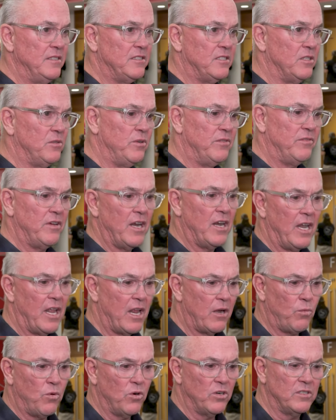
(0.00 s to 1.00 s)
So we've got a
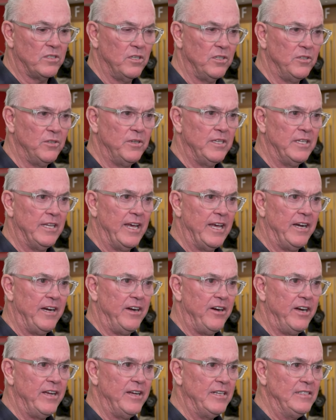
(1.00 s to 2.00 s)
lot of work to do in that
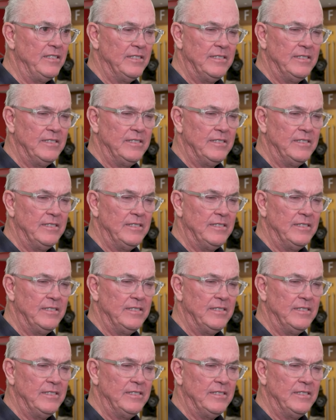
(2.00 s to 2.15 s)
area